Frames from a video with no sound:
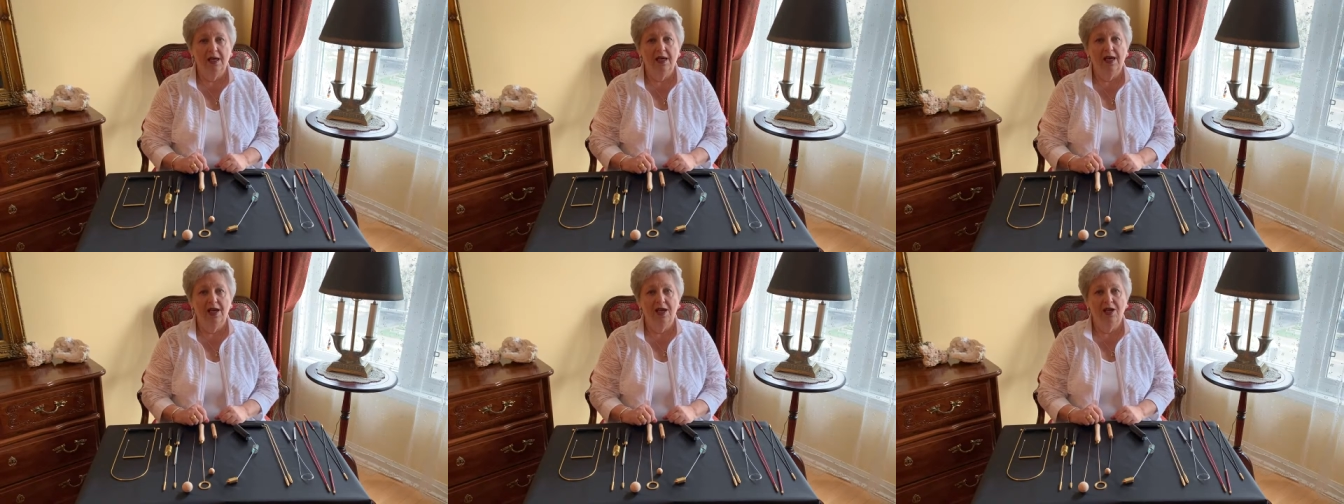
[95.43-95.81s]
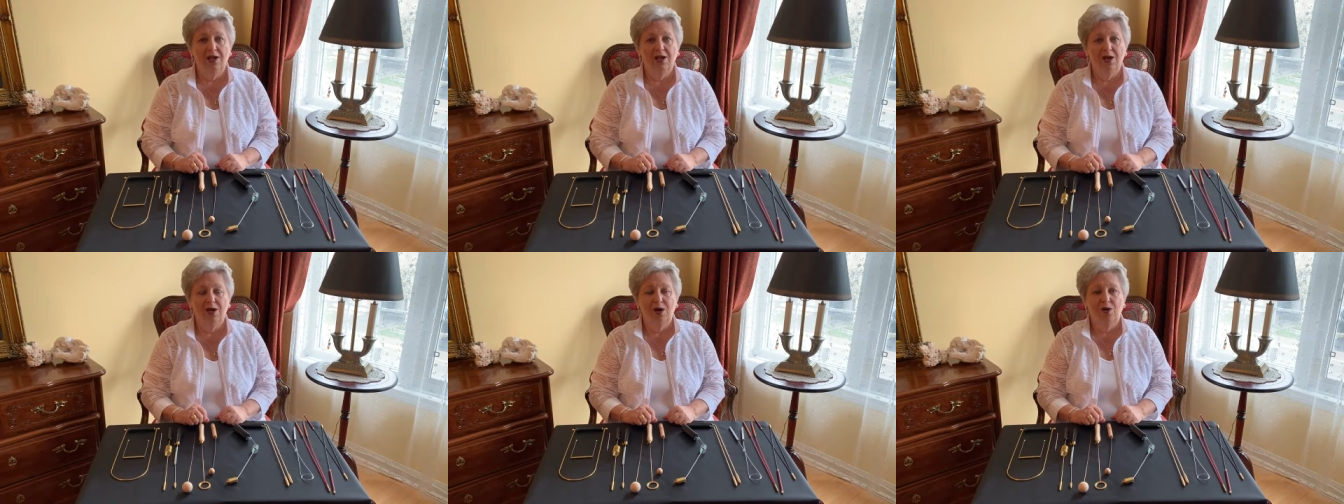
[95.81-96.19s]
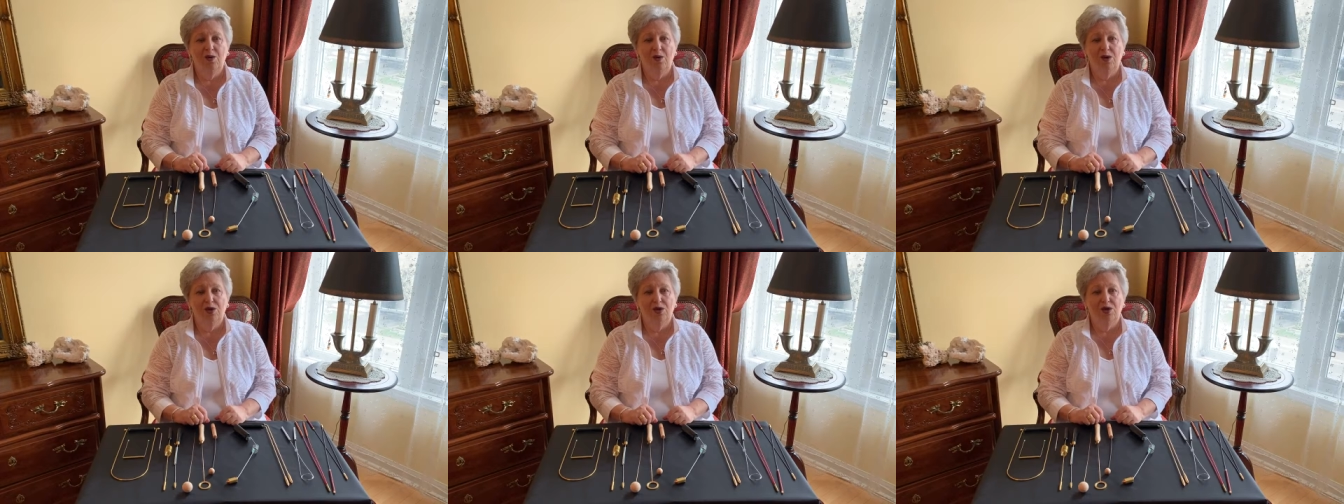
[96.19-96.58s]
in
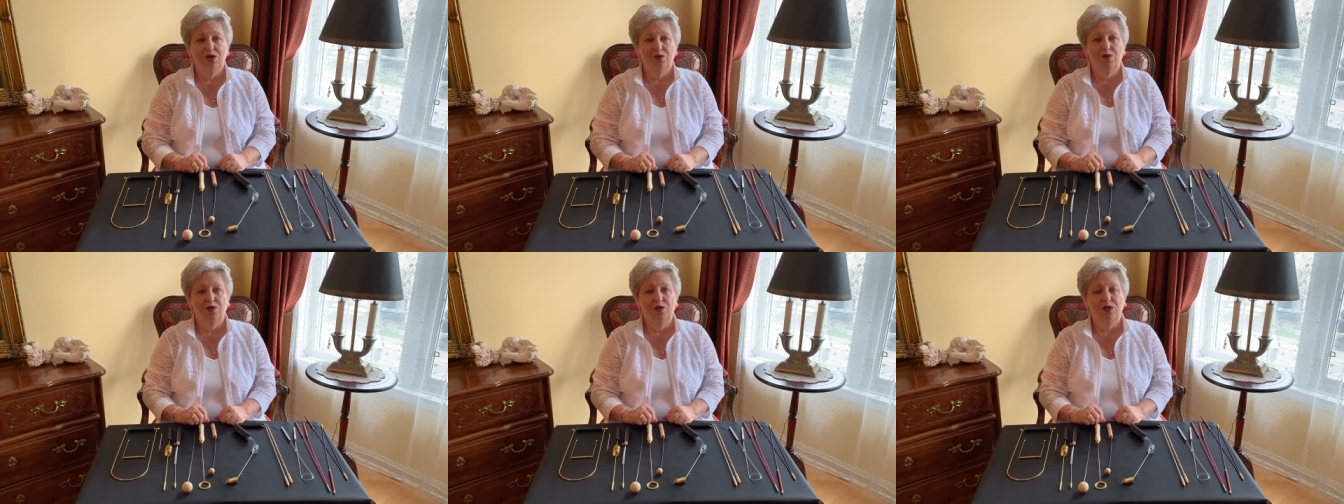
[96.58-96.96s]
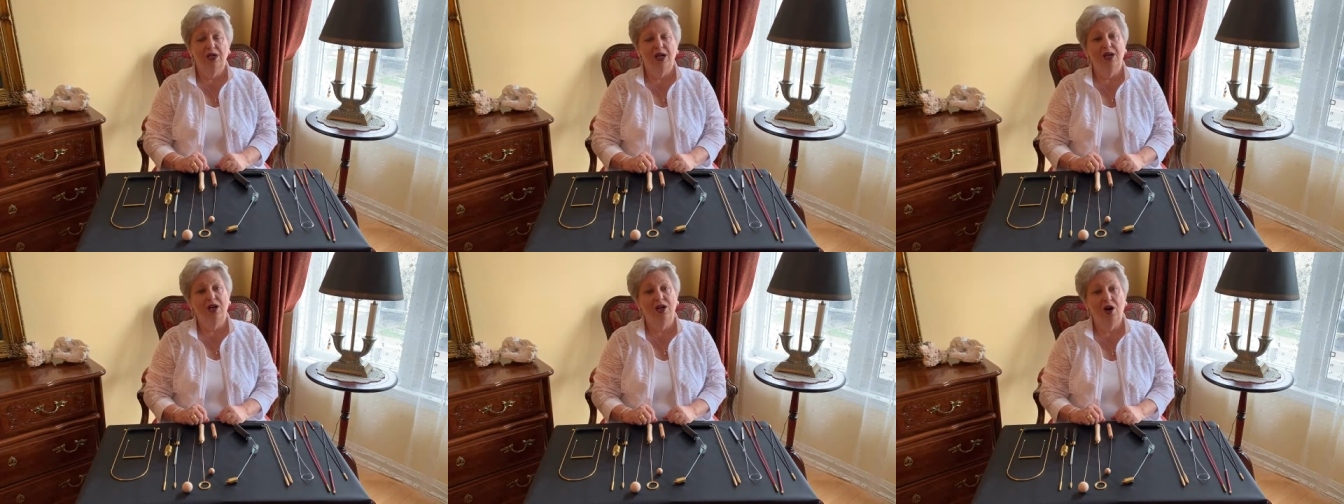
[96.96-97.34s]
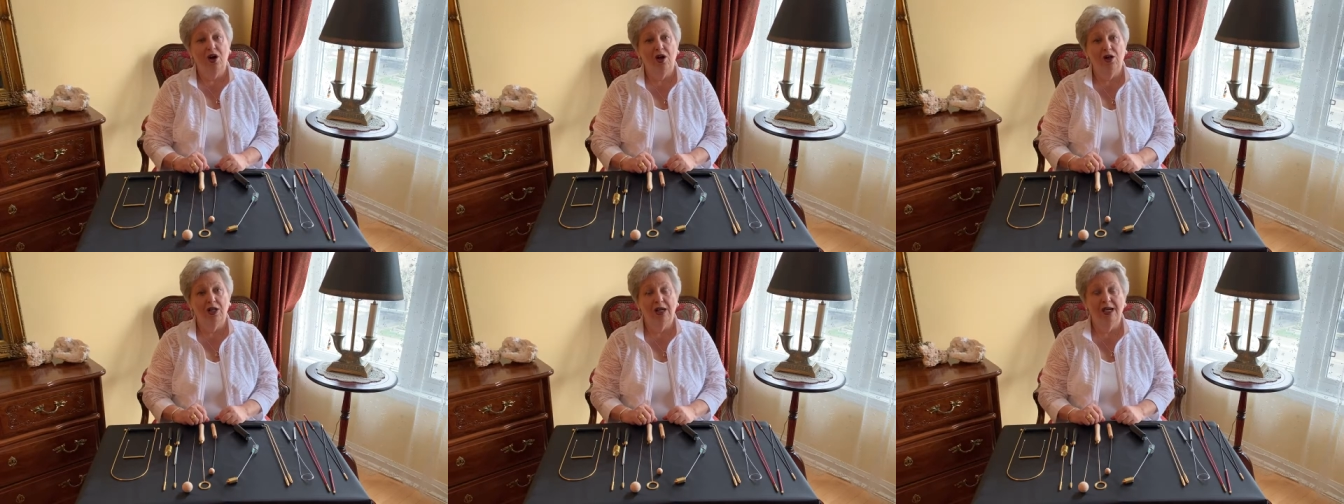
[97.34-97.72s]
what I
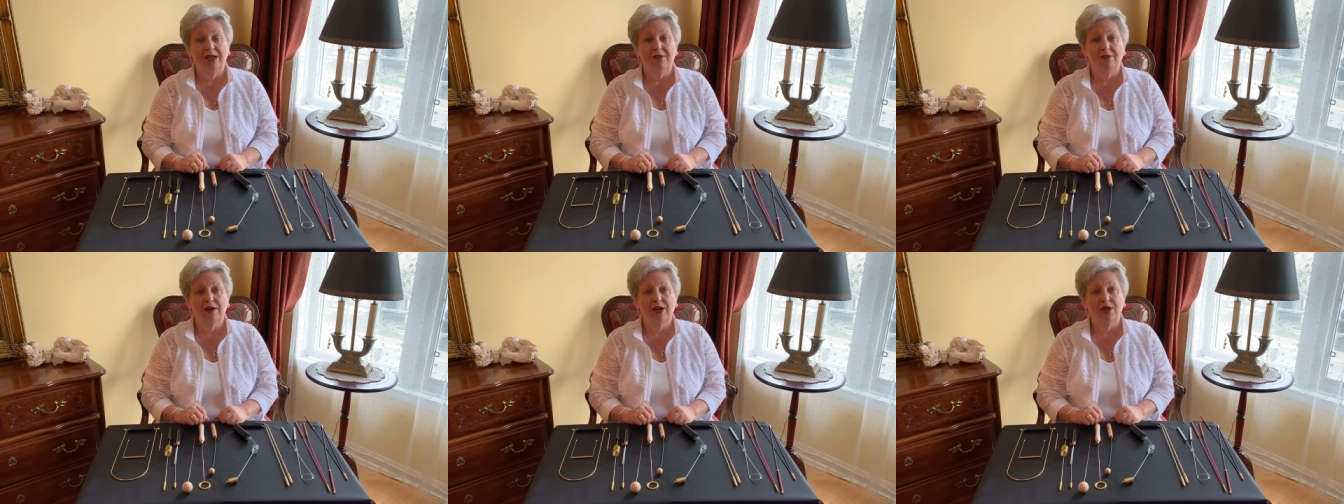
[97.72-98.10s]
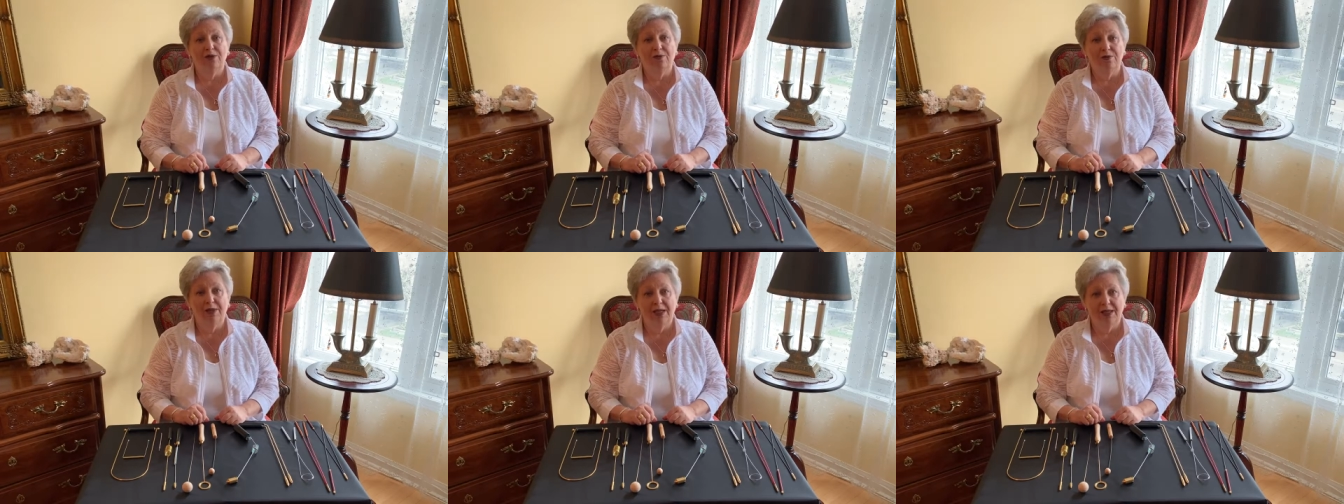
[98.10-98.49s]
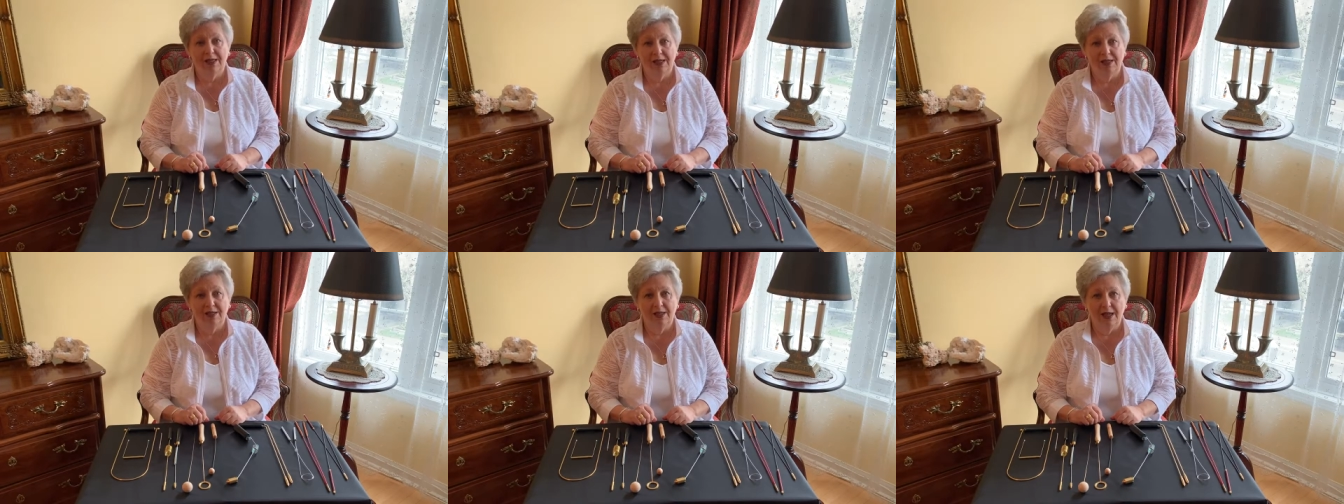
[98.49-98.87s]
call
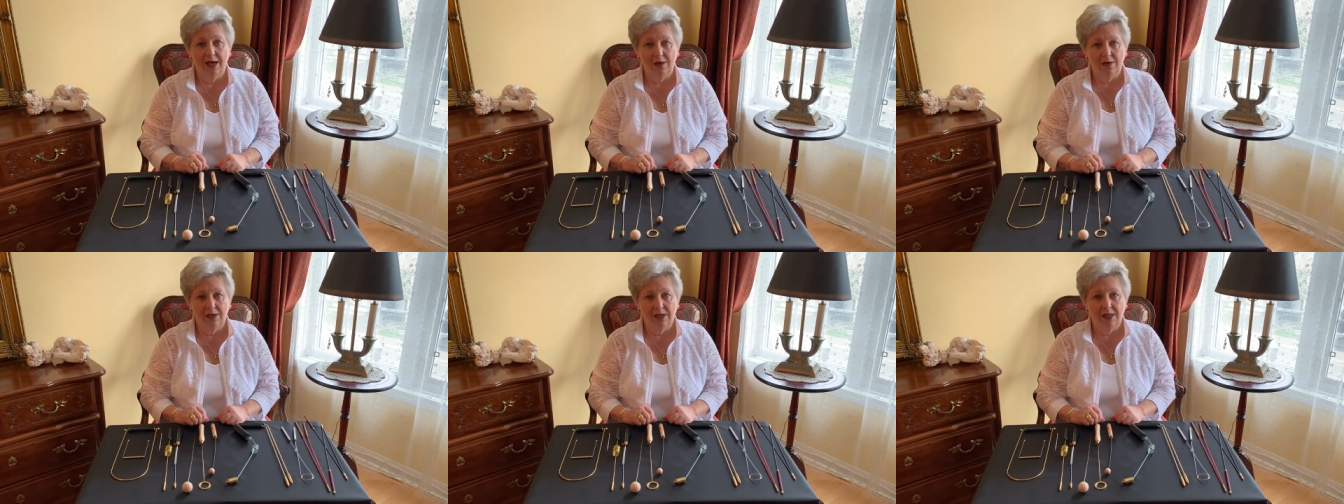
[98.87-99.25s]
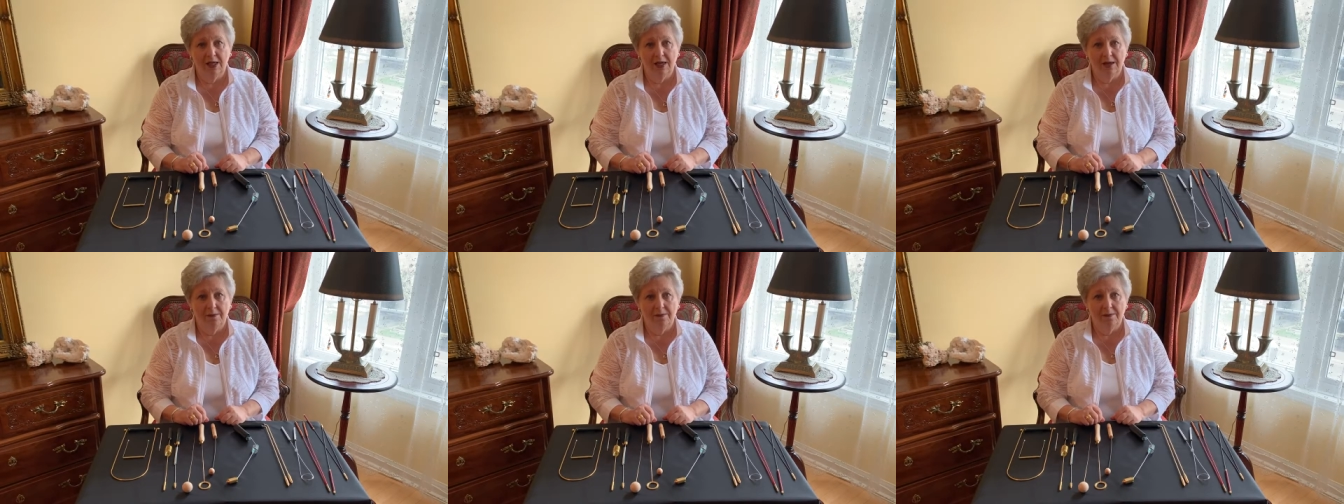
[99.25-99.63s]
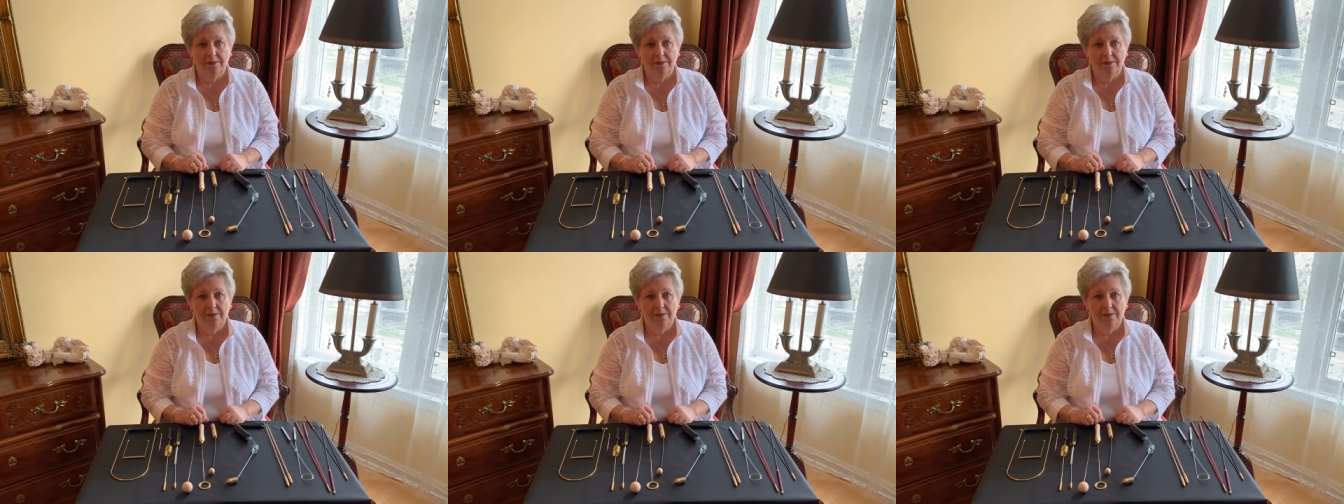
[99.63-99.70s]
environmental dowsing.